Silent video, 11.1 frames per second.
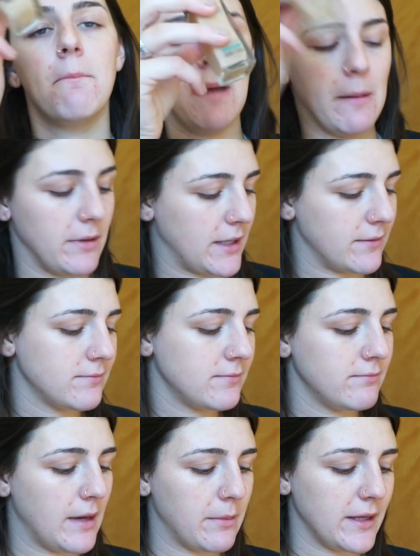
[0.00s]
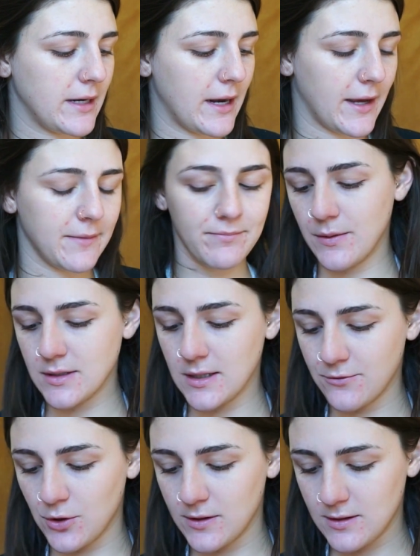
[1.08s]
Maybelline today. That was a
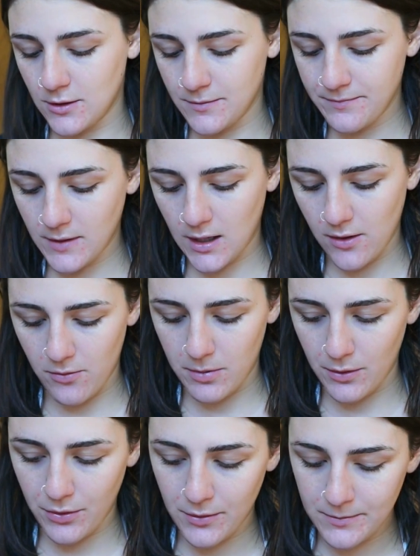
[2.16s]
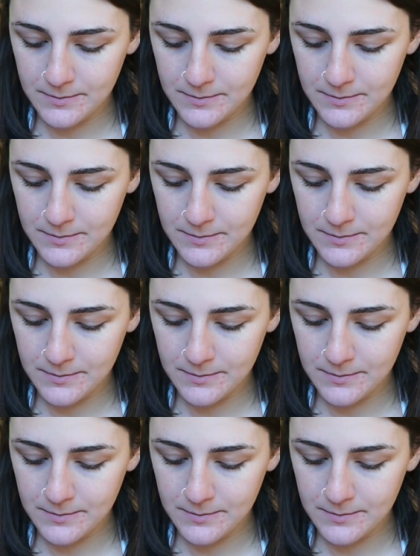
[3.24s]
tough choice though. I love them both.